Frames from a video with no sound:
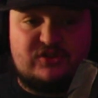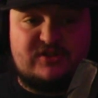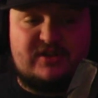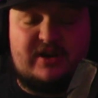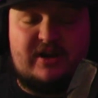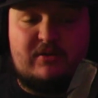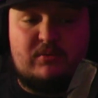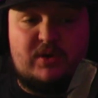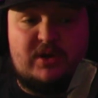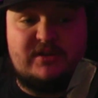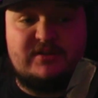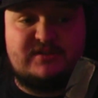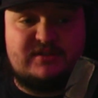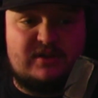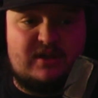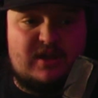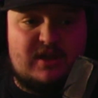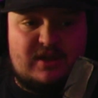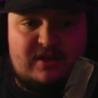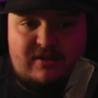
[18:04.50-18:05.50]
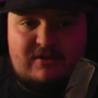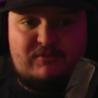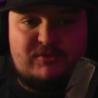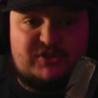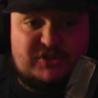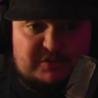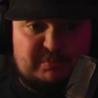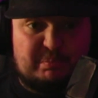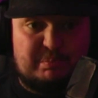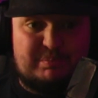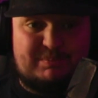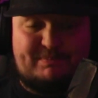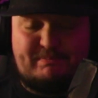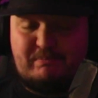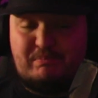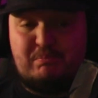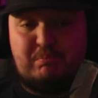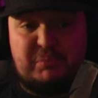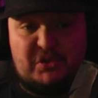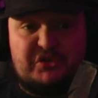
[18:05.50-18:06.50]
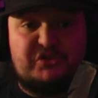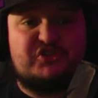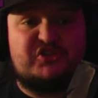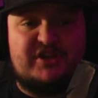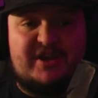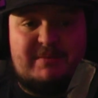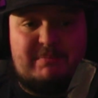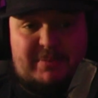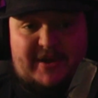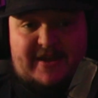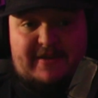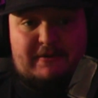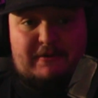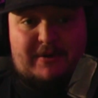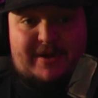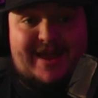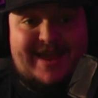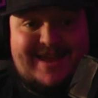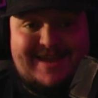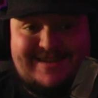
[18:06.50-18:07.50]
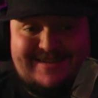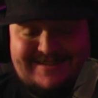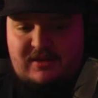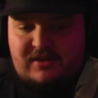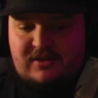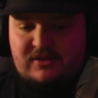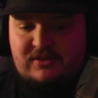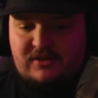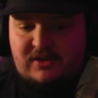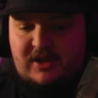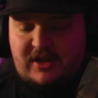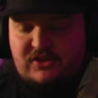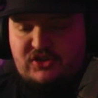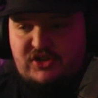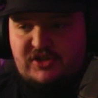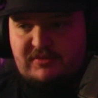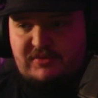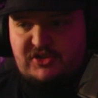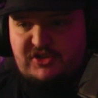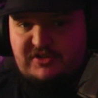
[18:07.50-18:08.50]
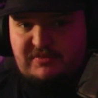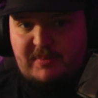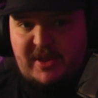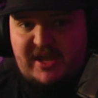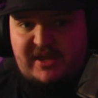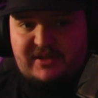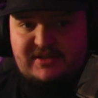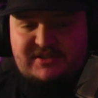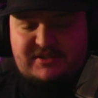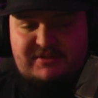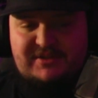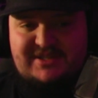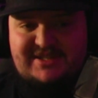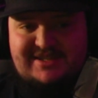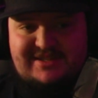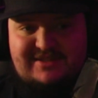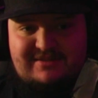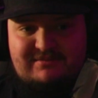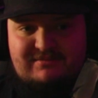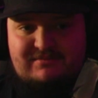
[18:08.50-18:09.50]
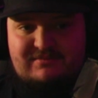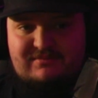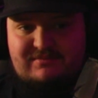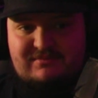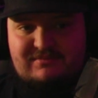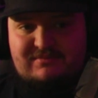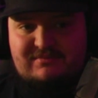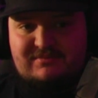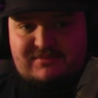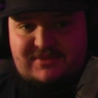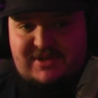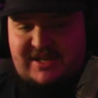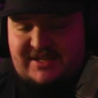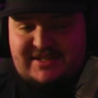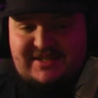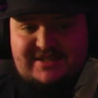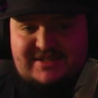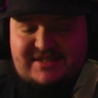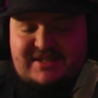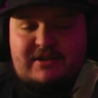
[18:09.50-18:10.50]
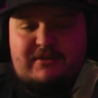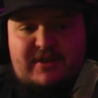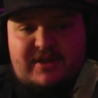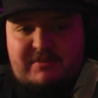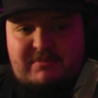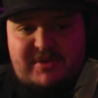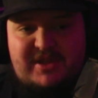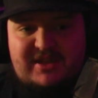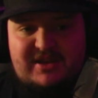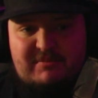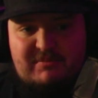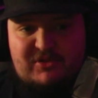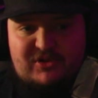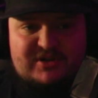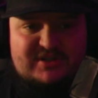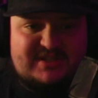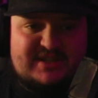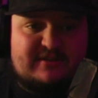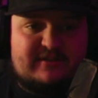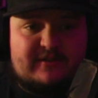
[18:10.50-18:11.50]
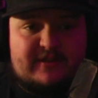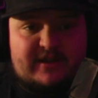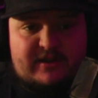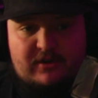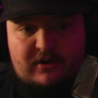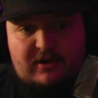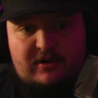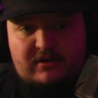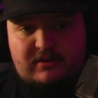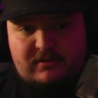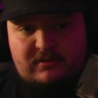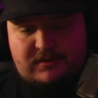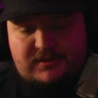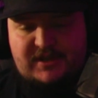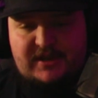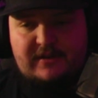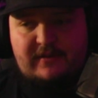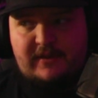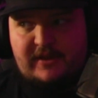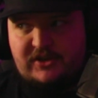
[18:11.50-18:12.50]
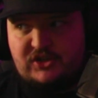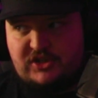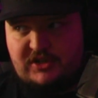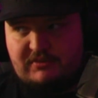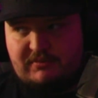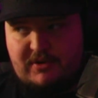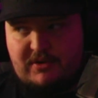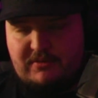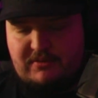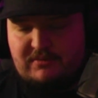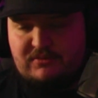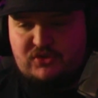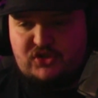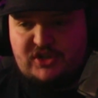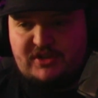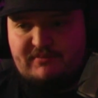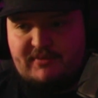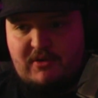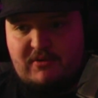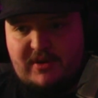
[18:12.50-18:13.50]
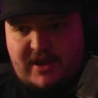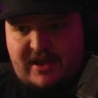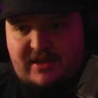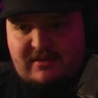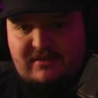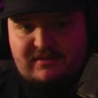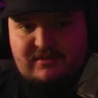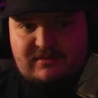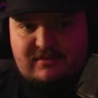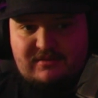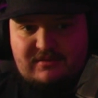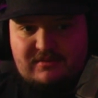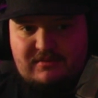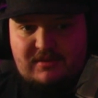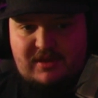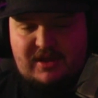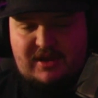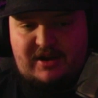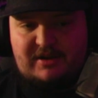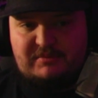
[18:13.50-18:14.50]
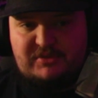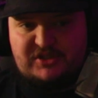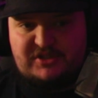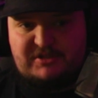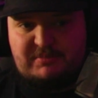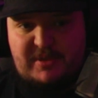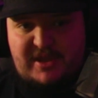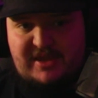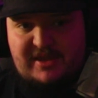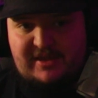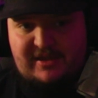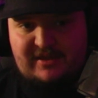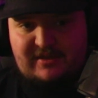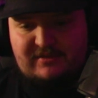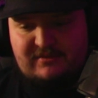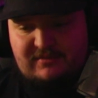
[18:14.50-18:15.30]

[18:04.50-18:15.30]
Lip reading: than I was, which is bullshit, by the way. And she would just make it so it didn't sound like me anymore. It sounded like her. It sounded like she wrote it, and I'm just speaking it.